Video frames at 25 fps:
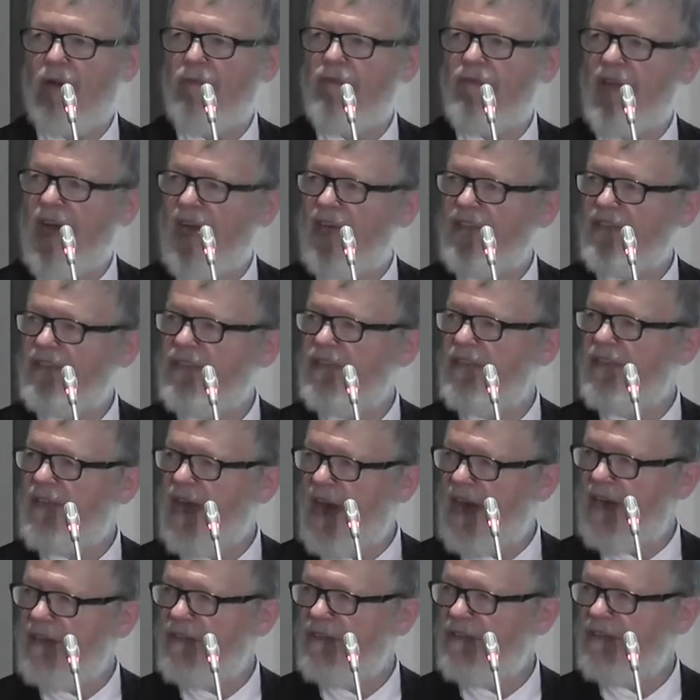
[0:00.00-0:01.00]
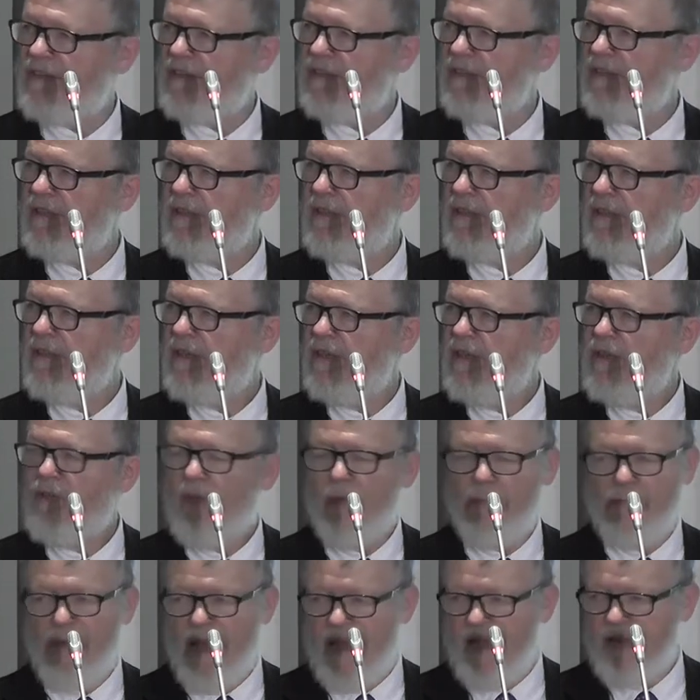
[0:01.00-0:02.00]
of 1990,
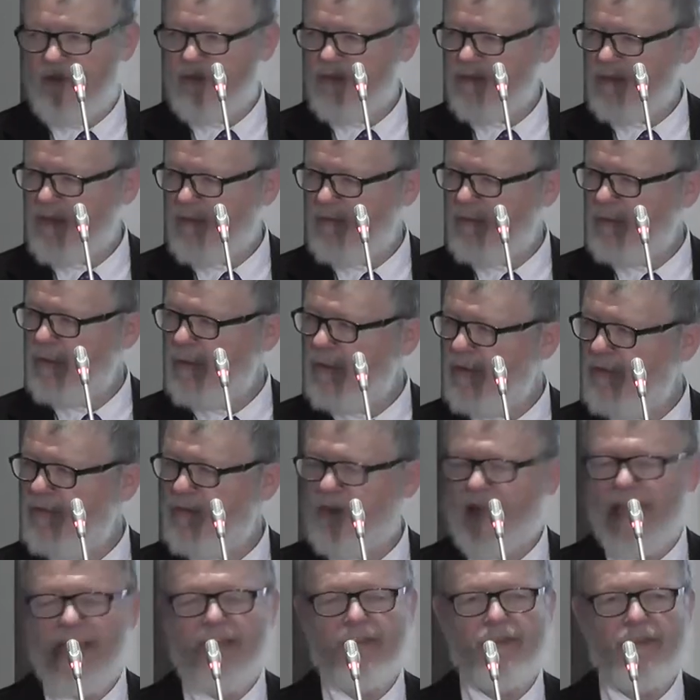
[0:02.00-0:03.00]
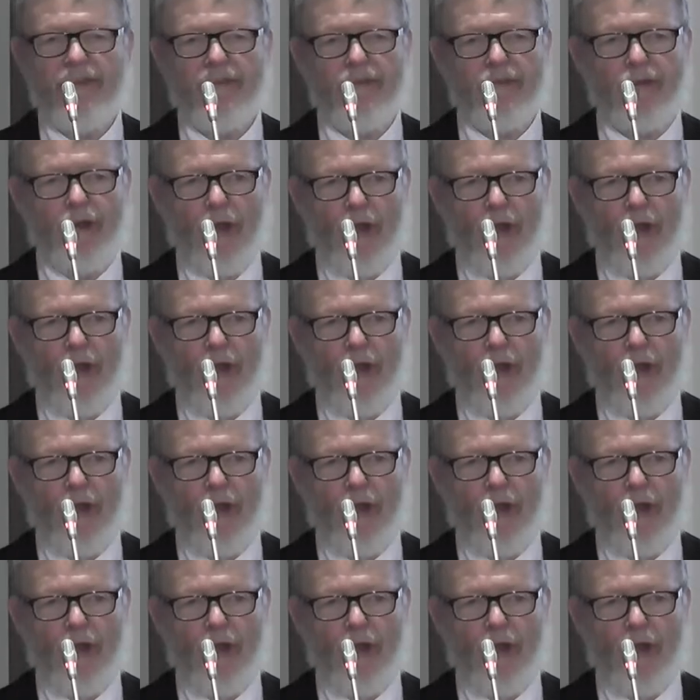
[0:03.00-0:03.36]
the basis of unification of